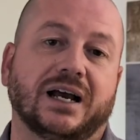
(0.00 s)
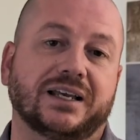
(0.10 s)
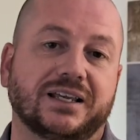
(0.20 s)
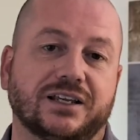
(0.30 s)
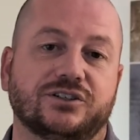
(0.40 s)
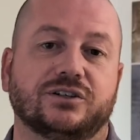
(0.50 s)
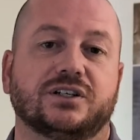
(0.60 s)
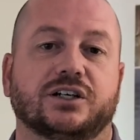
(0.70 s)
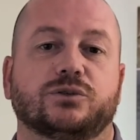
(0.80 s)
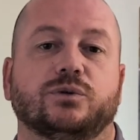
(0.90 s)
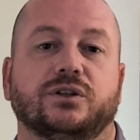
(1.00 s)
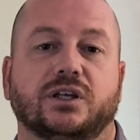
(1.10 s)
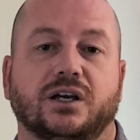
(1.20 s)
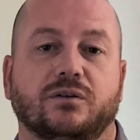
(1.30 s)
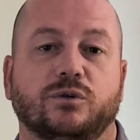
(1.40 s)
I can get you in touch with
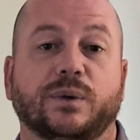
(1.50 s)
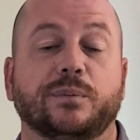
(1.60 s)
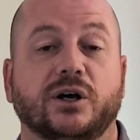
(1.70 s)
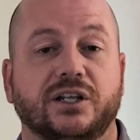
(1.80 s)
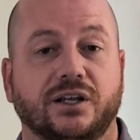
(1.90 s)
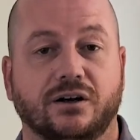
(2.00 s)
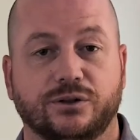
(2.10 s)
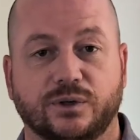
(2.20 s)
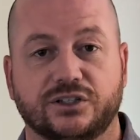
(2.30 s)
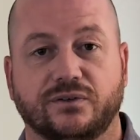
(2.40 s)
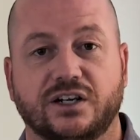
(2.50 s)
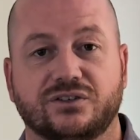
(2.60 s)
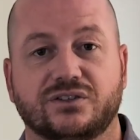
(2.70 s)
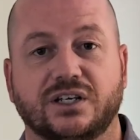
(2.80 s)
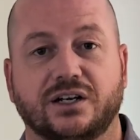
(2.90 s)
my buddy there on the
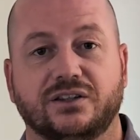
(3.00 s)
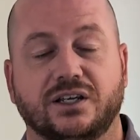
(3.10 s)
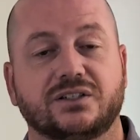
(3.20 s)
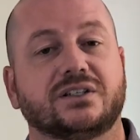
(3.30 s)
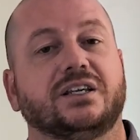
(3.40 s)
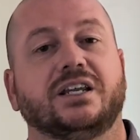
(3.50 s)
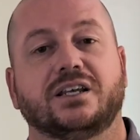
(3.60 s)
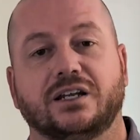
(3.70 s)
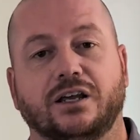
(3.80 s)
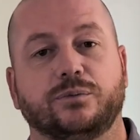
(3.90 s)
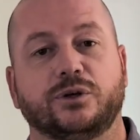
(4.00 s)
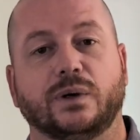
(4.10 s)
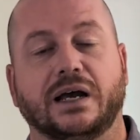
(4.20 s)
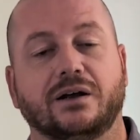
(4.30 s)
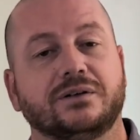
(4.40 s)
reservation side of things. He can help
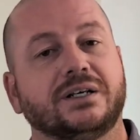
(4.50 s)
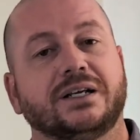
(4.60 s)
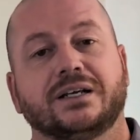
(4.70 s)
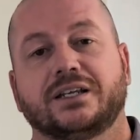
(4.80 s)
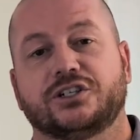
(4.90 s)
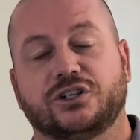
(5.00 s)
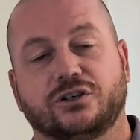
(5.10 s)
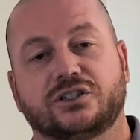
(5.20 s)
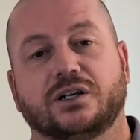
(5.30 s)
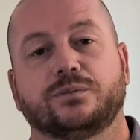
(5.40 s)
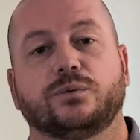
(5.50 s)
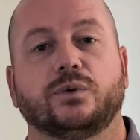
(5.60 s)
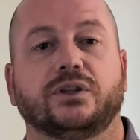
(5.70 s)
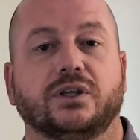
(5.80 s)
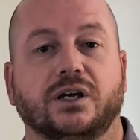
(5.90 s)
you out, get you hooked up
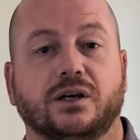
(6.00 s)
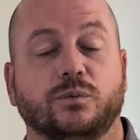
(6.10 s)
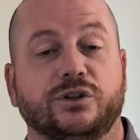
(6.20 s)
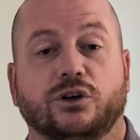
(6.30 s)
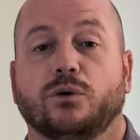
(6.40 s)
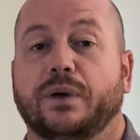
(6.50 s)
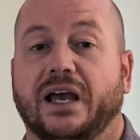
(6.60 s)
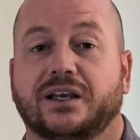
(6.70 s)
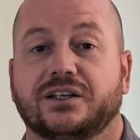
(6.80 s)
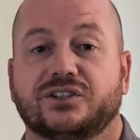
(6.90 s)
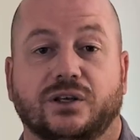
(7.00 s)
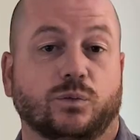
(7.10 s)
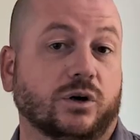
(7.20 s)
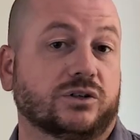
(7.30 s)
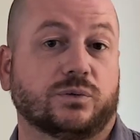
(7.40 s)
with your own package that
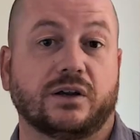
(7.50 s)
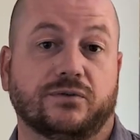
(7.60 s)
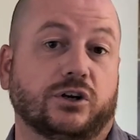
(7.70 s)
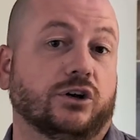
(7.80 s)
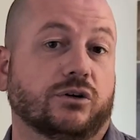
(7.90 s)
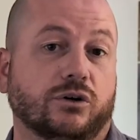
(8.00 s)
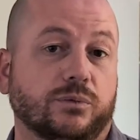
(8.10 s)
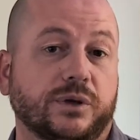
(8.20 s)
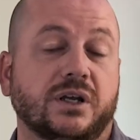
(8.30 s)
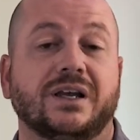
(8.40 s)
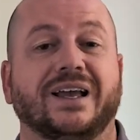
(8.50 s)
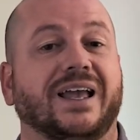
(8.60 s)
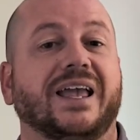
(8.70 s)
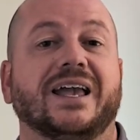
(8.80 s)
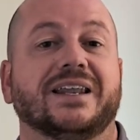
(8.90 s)
works right for your group,
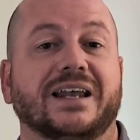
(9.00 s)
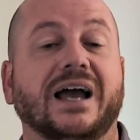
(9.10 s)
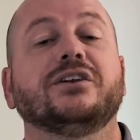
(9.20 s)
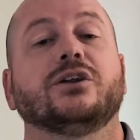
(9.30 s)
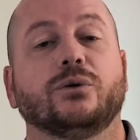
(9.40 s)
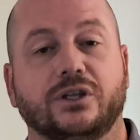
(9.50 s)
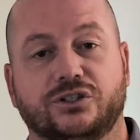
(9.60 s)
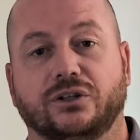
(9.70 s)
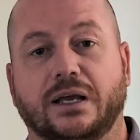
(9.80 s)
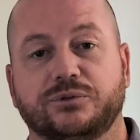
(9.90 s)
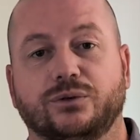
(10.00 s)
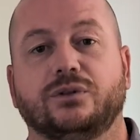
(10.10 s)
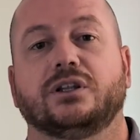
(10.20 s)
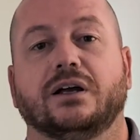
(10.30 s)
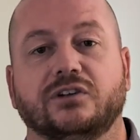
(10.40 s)
and I know that you'll
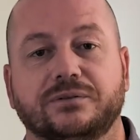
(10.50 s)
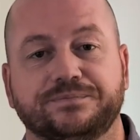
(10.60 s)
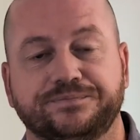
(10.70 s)
absolutely love it.